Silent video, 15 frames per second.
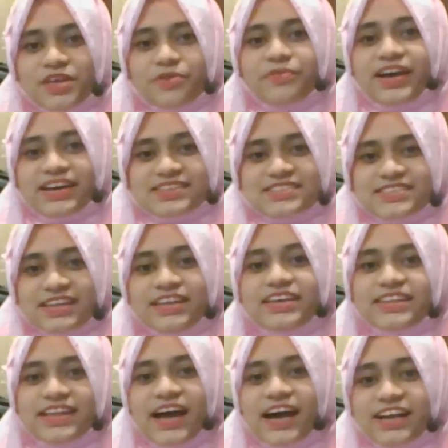you excel in
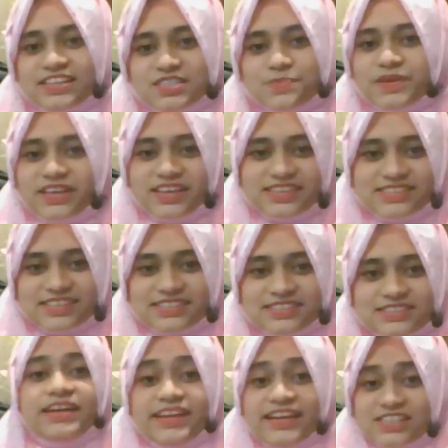the IELTS speaking
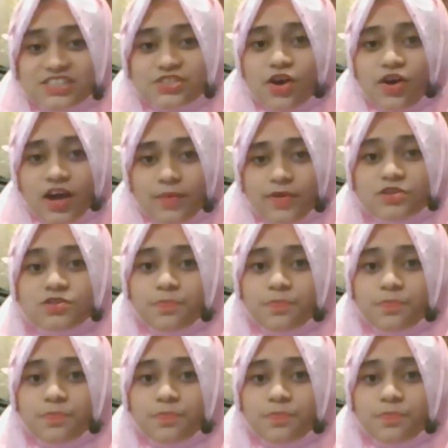test. Let's talk about